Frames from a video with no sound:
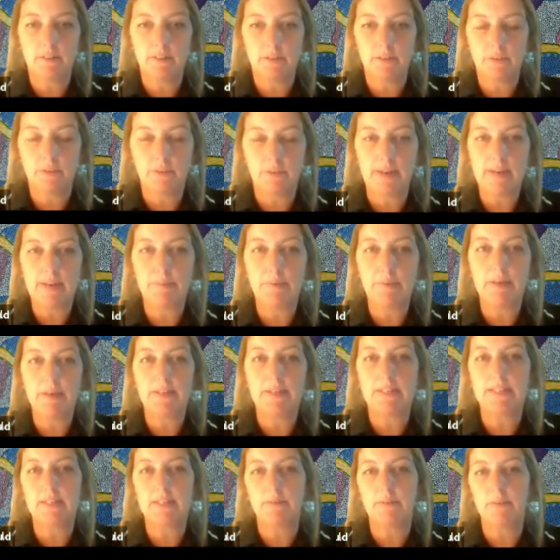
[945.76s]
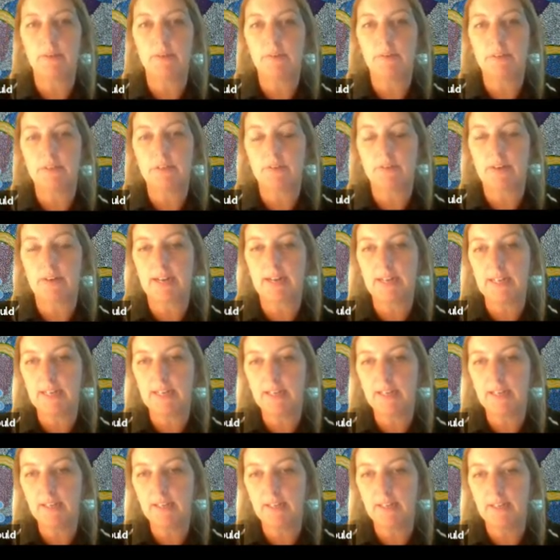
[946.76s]
three birds that we were
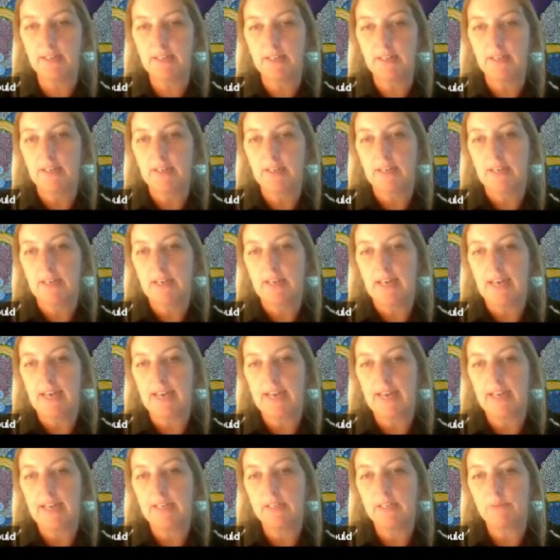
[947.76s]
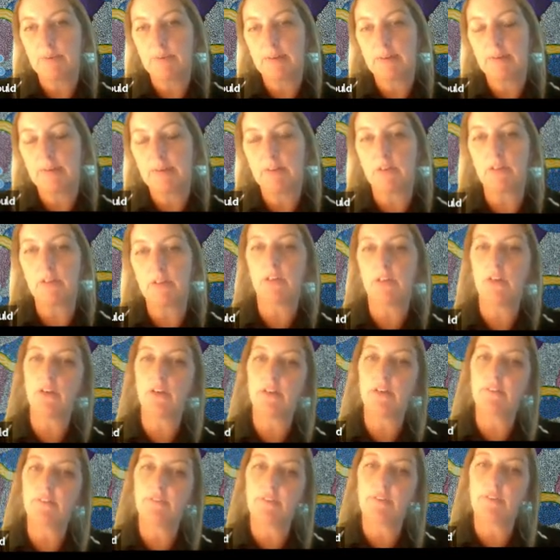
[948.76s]
tracking, and we got a
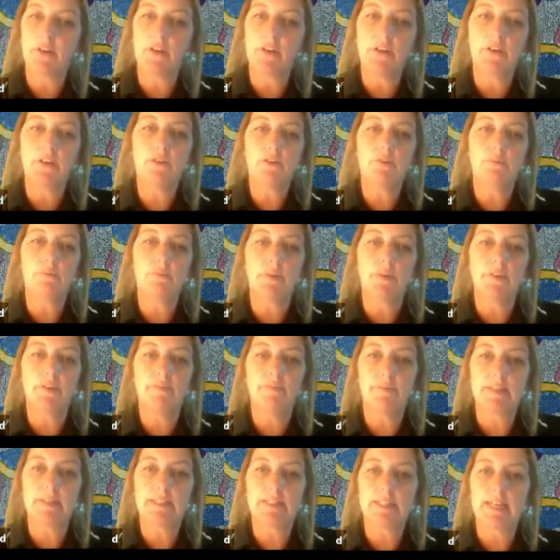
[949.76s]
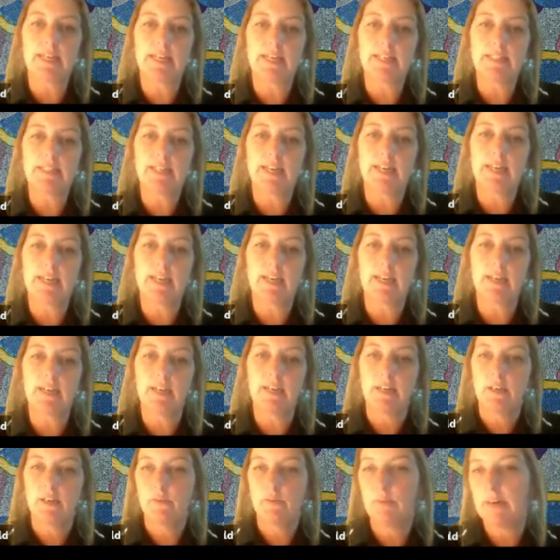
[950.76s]
lot of local movement data.
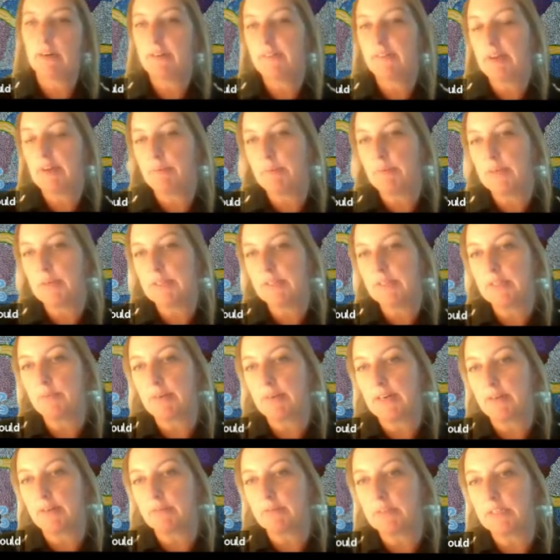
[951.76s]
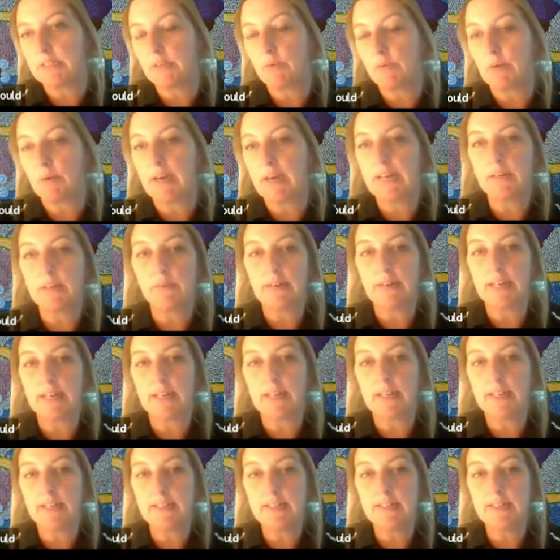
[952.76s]
One of our birds went up to Guada
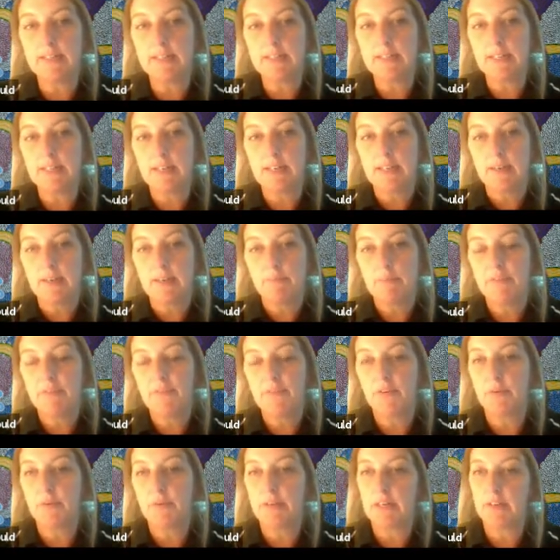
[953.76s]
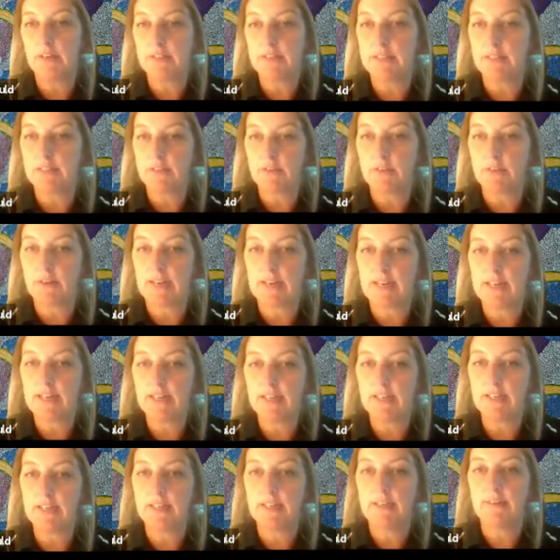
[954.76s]
wetlands before we lost the
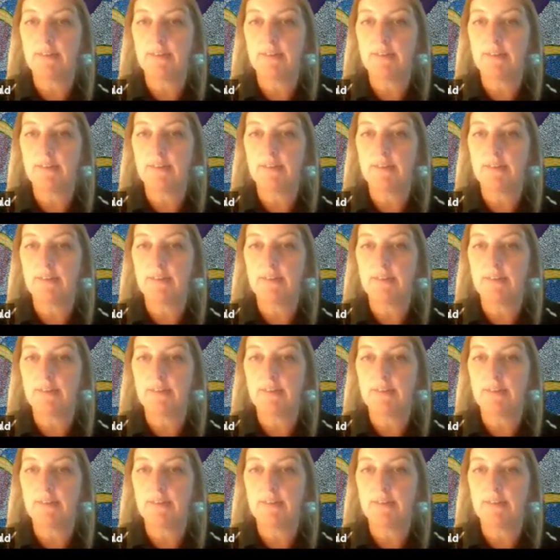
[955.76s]
track.